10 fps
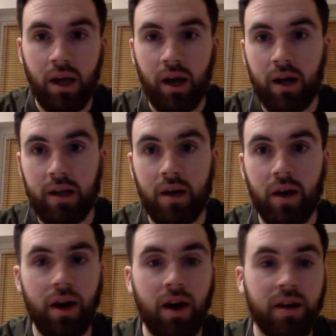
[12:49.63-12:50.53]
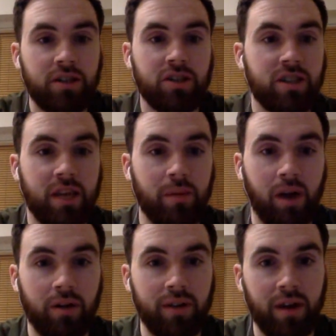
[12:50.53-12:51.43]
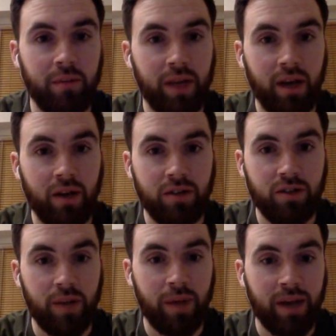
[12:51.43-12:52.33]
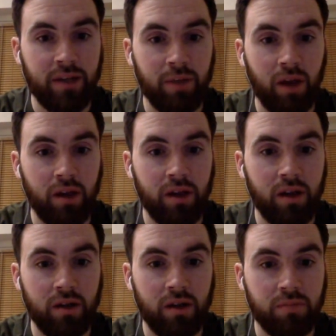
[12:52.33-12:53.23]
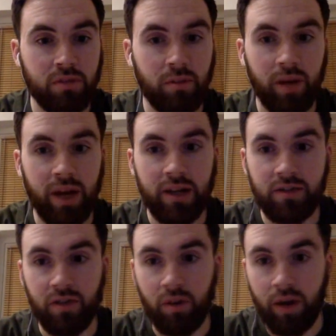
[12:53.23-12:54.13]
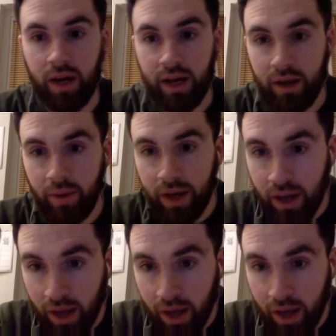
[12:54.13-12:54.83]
I don't know, I could just see him going there and being loaned straight back to Bologna or someone else for a while anyway.